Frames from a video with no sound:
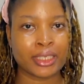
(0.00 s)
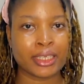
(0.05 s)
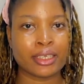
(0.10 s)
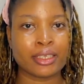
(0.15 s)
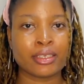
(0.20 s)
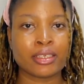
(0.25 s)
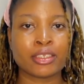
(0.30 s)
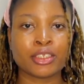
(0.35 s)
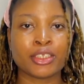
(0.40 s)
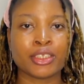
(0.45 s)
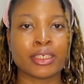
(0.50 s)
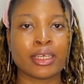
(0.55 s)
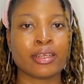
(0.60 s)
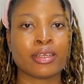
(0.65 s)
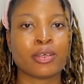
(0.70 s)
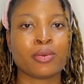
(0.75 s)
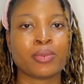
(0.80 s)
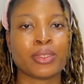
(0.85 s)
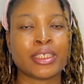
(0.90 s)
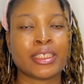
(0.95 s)
In this
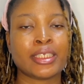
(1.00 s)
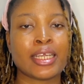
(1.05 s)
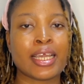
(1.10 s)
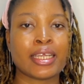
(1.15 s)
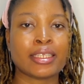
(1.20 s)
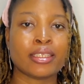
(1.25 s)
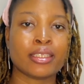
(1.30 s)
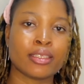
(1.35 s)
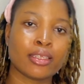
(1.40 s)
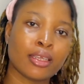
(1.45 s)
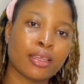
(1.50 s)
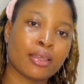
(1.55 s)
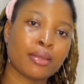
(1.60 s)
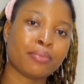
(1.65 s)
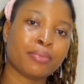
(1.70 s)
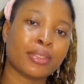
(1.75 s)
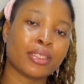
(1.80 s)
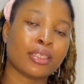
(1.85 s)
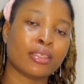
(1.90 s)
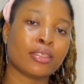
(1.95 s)
channel, we share
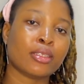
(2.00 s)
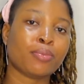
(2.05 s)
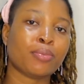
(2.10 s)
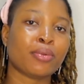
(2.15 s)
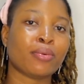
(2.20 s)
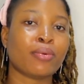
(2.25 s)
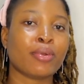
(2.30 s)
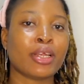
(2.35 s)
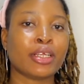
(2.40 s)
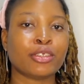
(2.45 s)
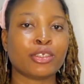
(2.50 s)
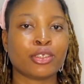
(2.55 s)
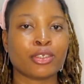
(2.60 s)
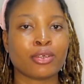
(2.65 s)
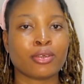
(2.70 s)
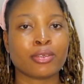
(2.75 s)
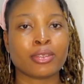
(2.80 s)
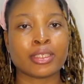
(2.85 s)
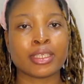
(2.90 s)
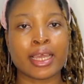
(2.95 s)
tips,
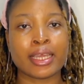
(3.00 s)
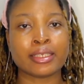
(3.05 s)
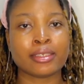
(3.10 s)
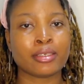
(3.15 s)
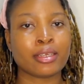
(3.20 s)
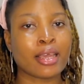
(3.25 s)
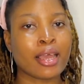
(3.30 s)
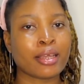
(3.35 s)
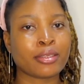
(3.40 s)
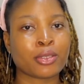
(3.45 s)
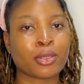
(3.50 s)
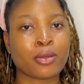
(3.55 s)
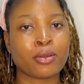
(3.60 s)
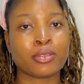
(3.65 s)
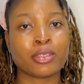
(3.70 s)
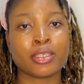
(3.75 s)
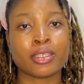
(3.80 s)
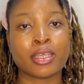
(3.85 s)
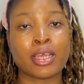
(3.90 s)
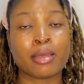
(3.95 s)
inspirations, ideas,
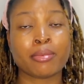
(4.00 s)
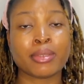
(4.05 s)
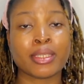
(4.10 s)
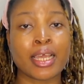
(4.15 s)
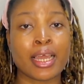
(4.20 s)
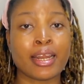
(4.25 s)
concepts,